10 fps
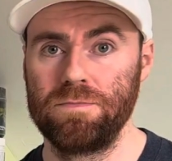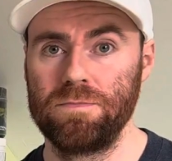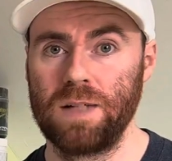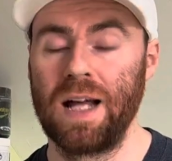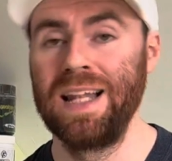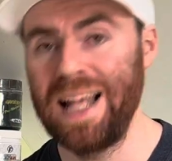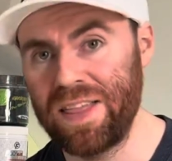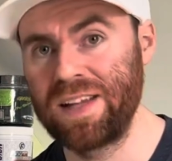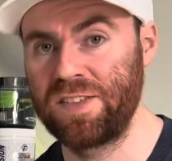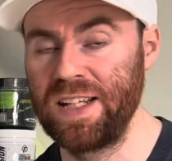I let
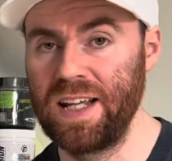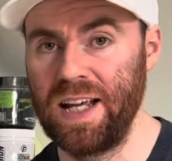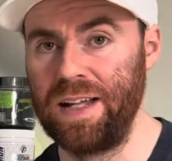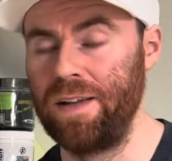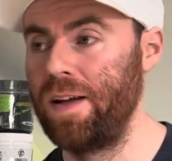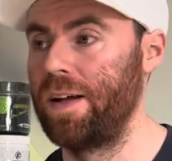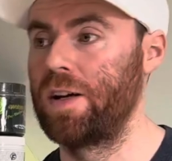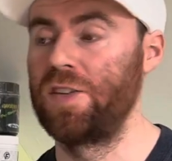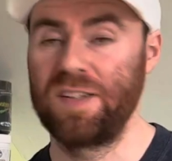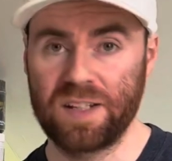that sink in
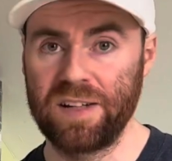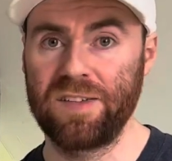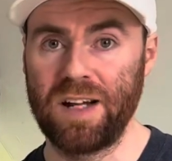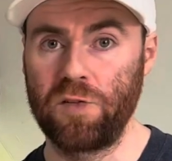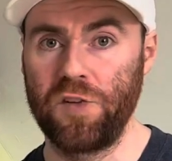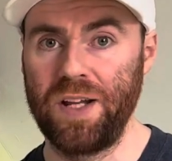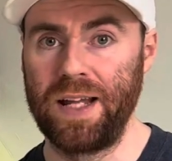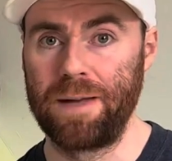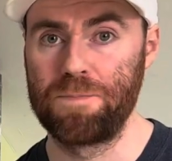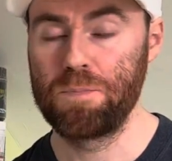because it's going to sound
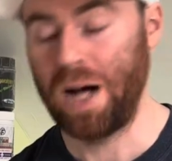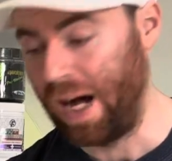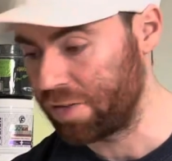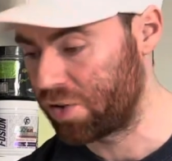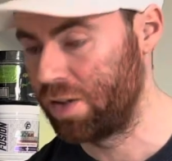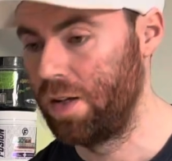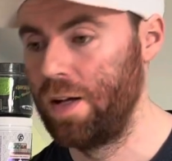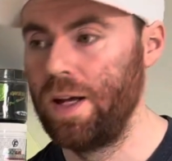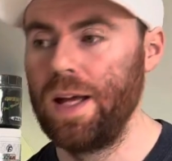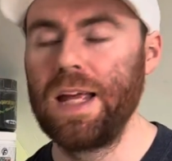silly. But
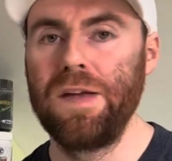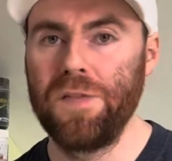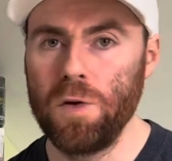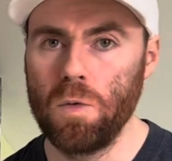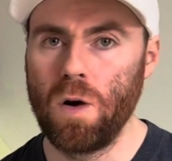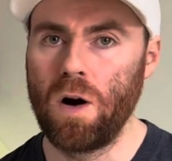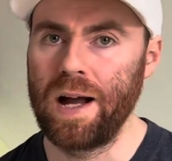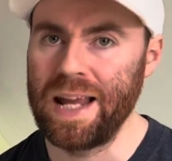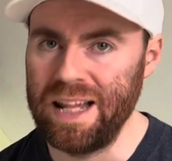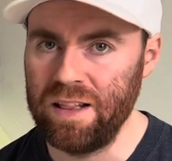if you are
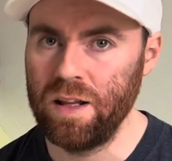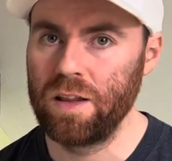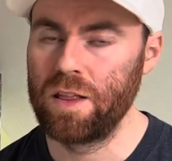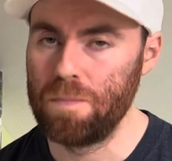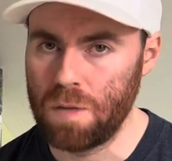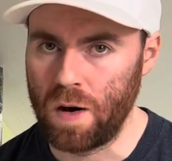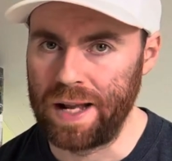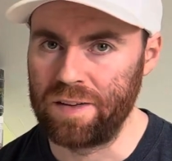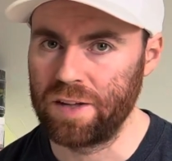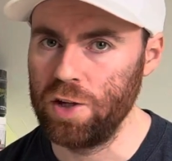in the
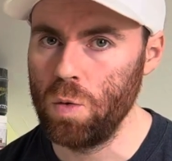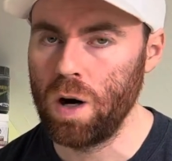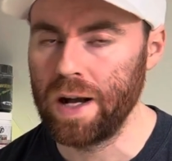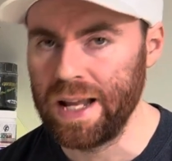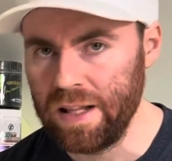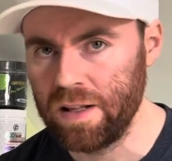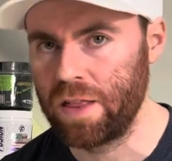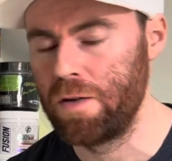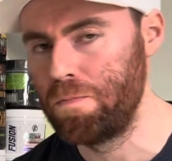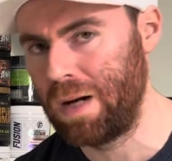mind, you are in
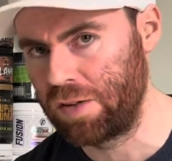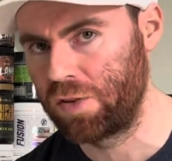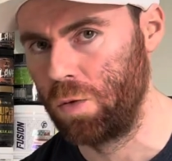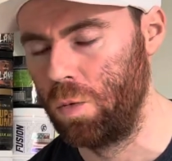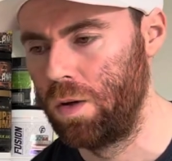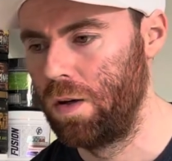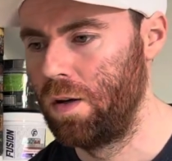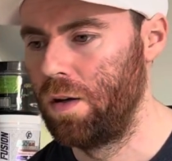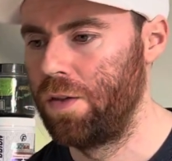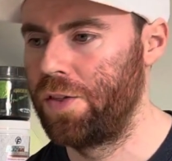the muscle,
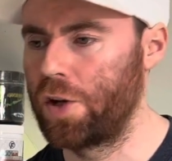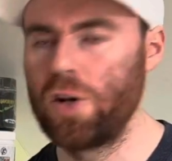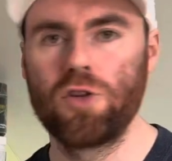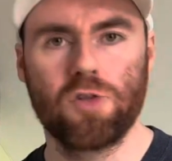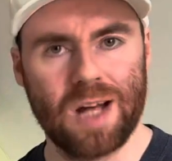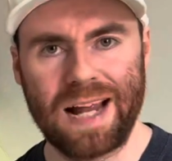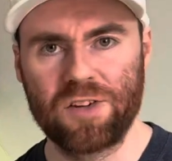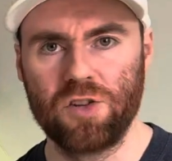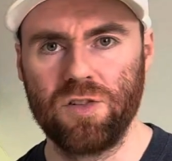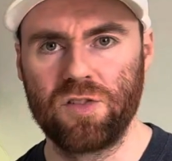the
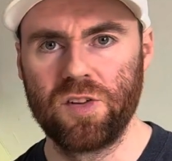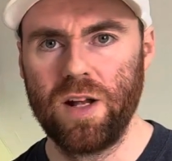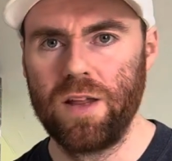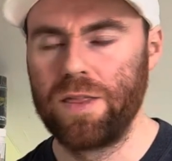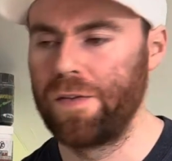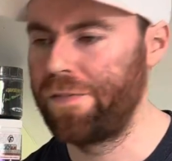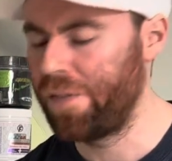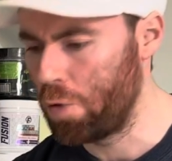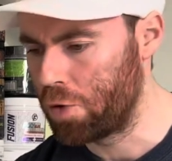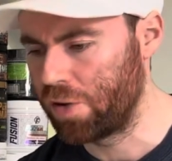contractions, the
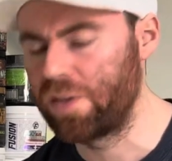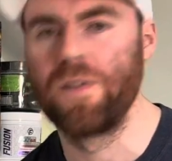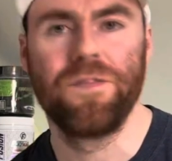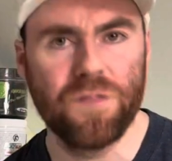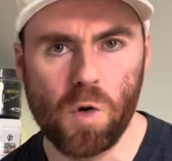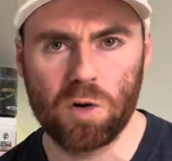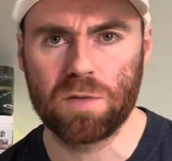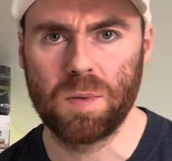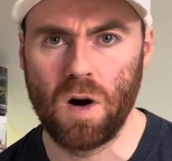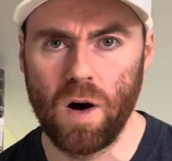focus, the force
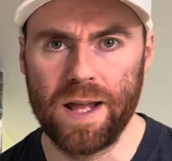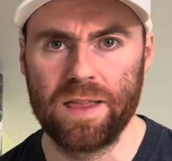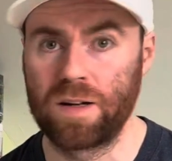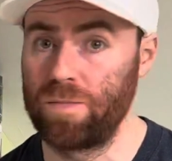behind